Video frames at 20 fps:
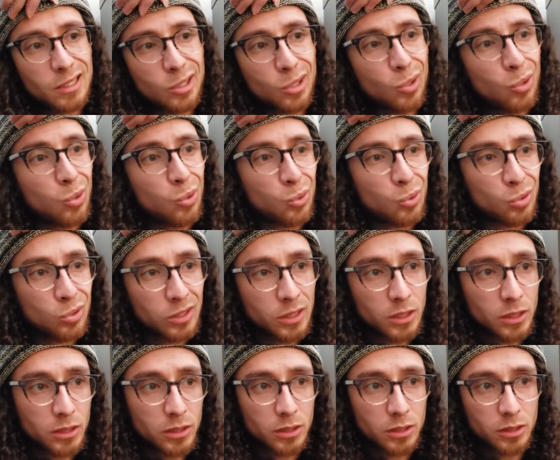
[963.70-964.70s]

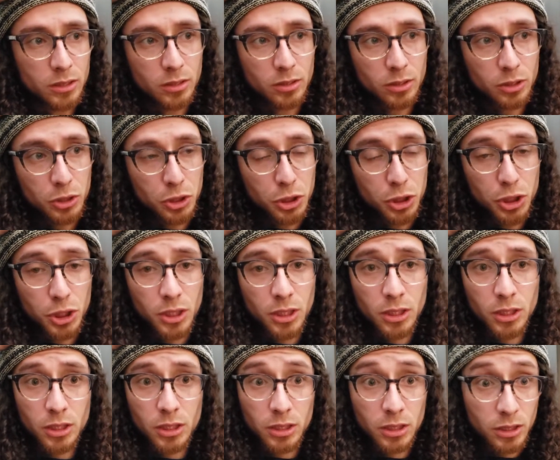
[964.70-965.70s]
coolest,
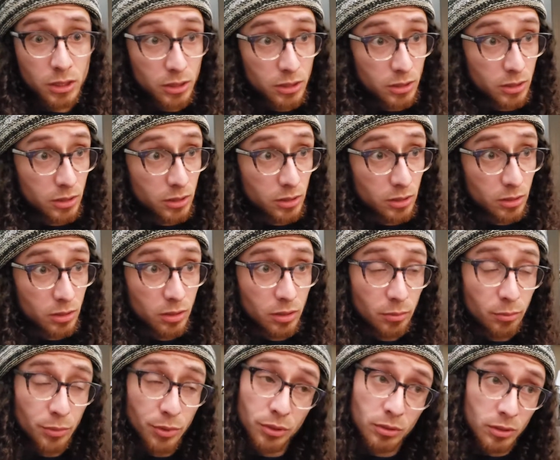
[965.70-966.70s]
chillest
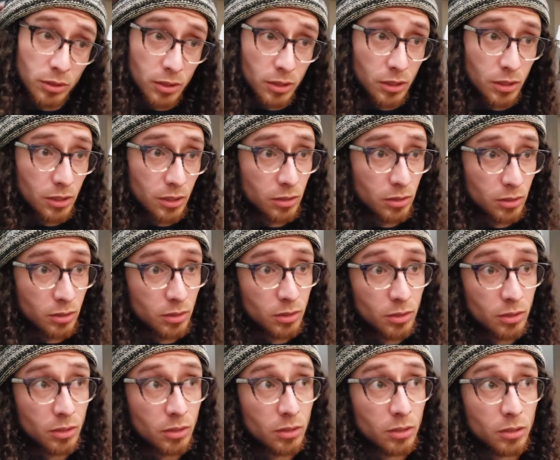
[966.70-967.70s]
community
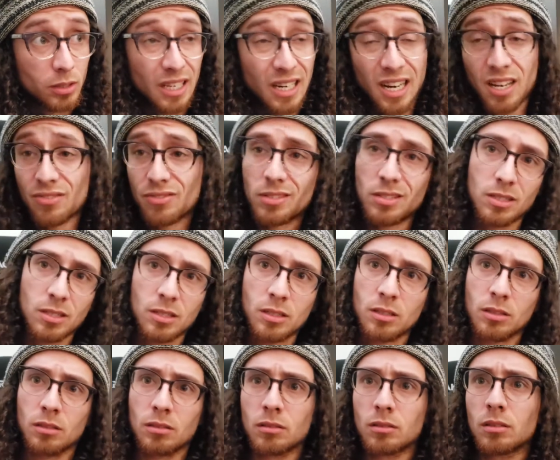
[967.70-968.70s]
that I've
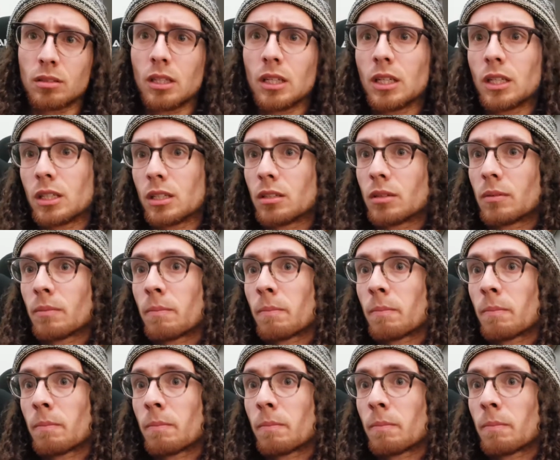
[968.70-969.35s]
seen. Like,